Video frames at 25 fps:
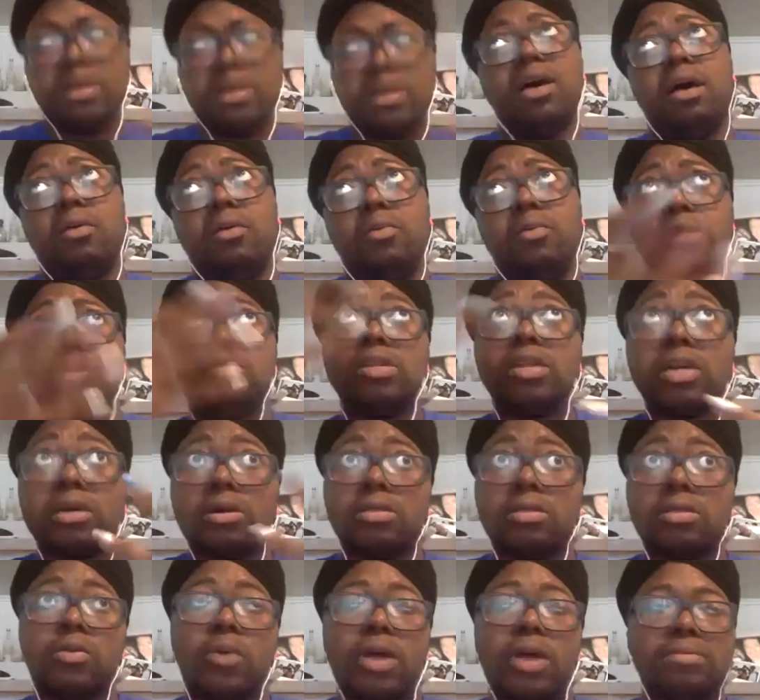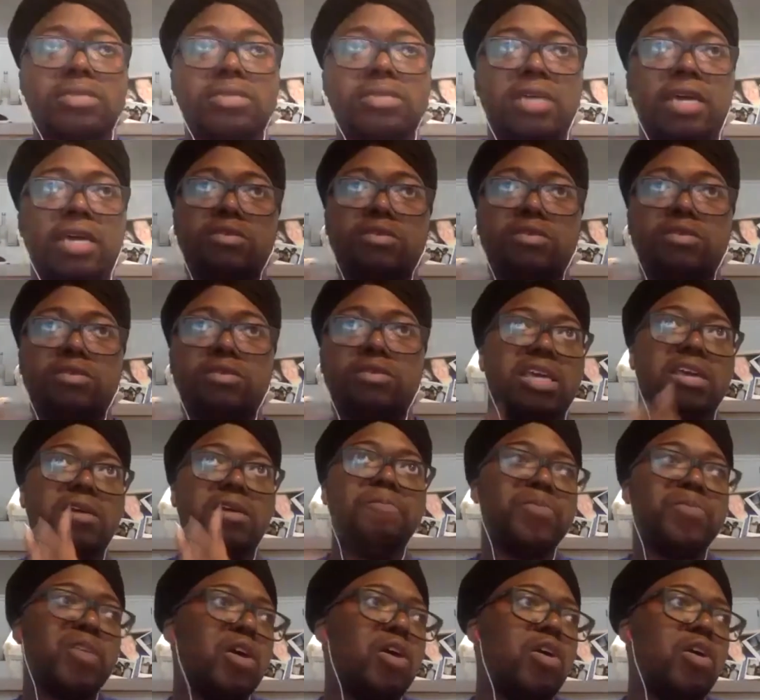when you look on the website, you'll see
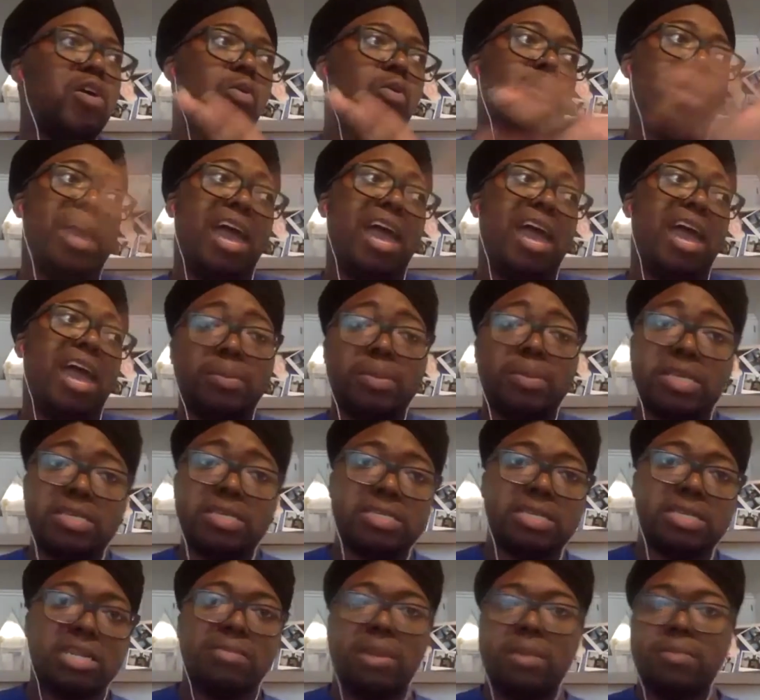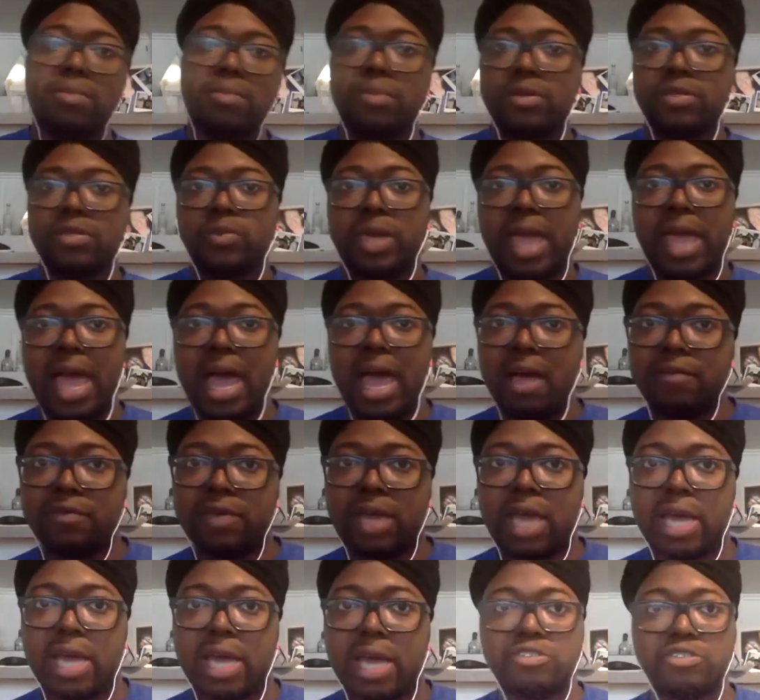we have publicity members, we have
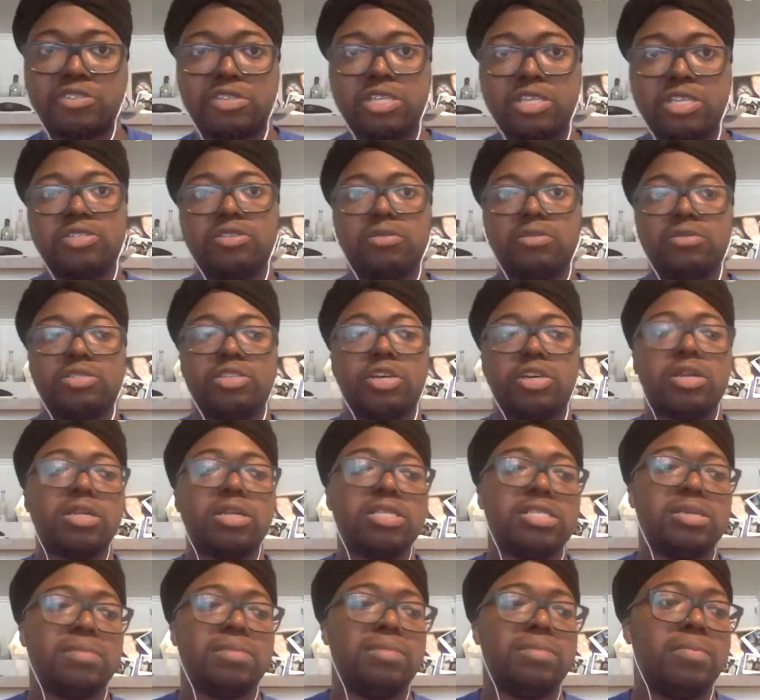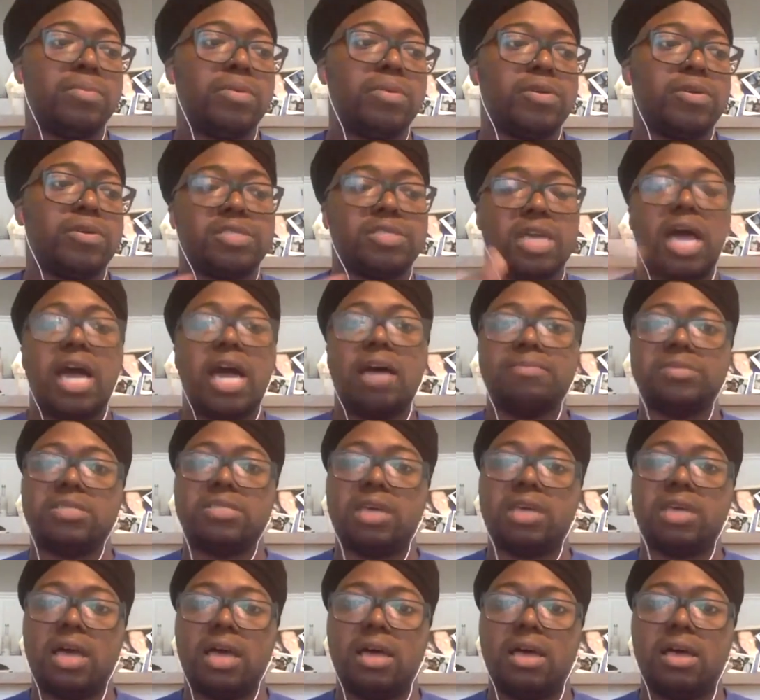kind of traditional journalism members, comms
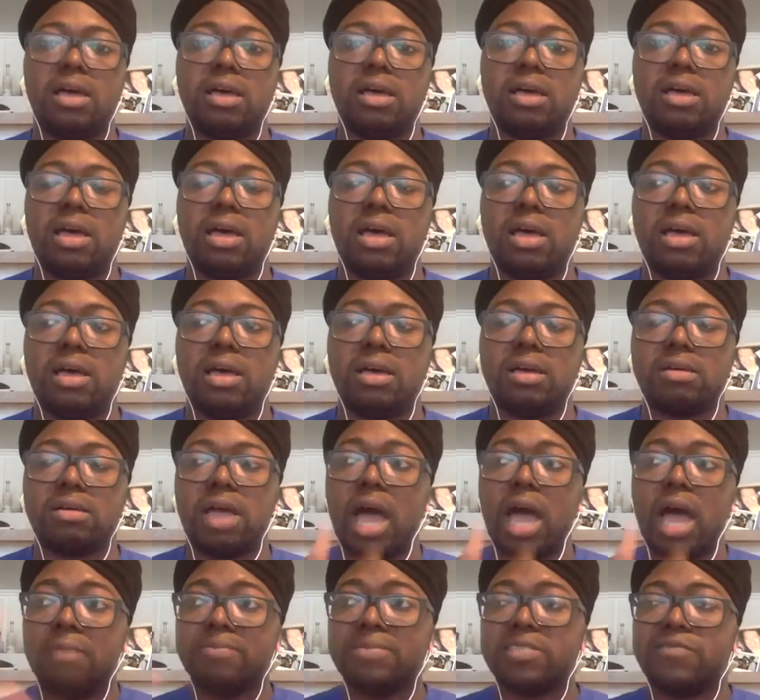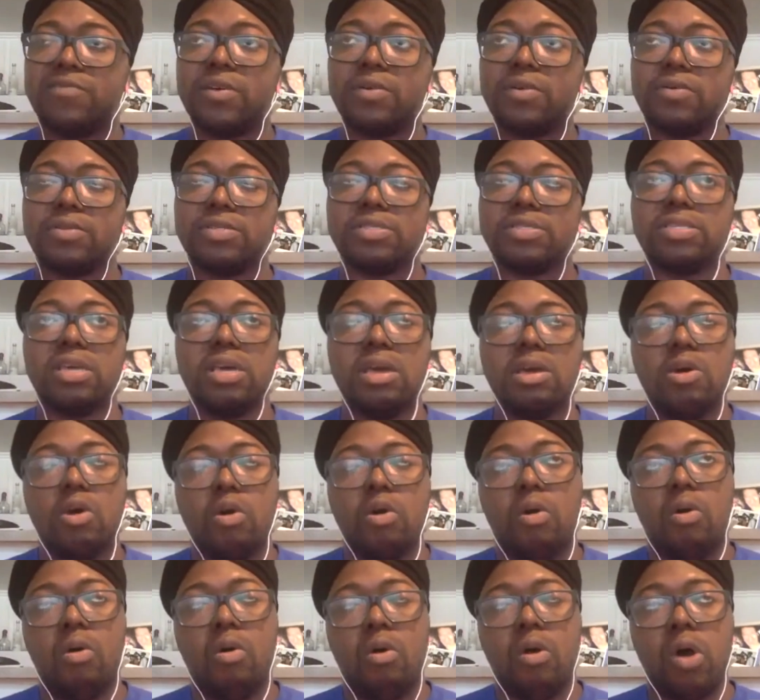folks
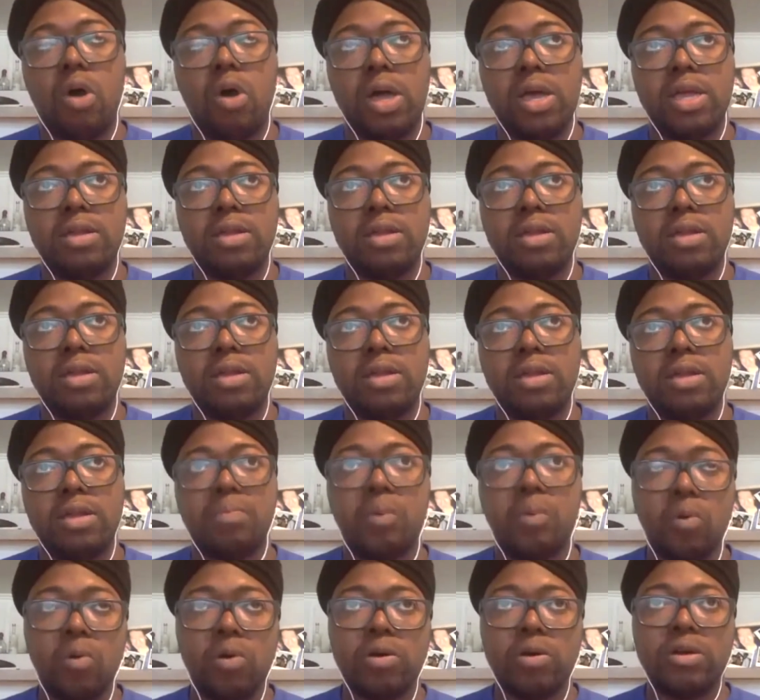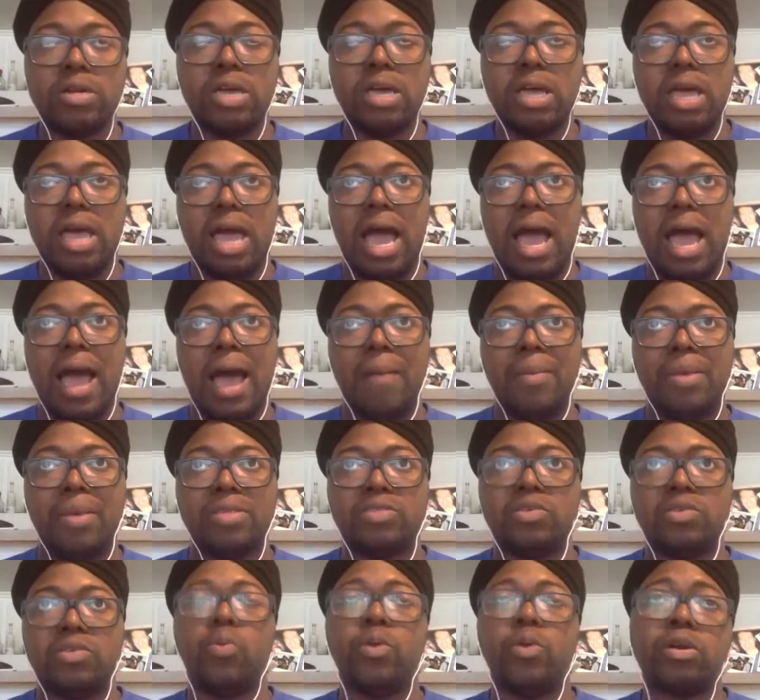on the board. And
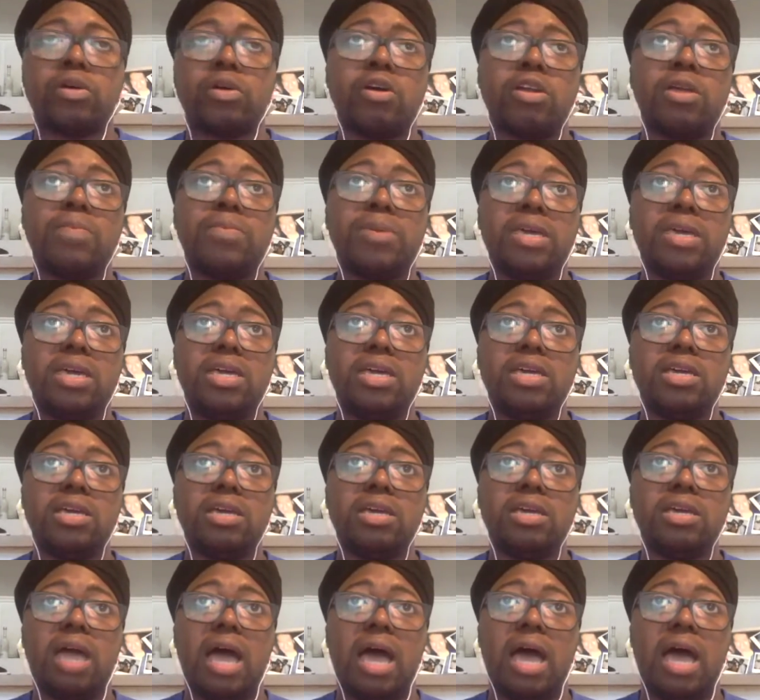so we're going to be,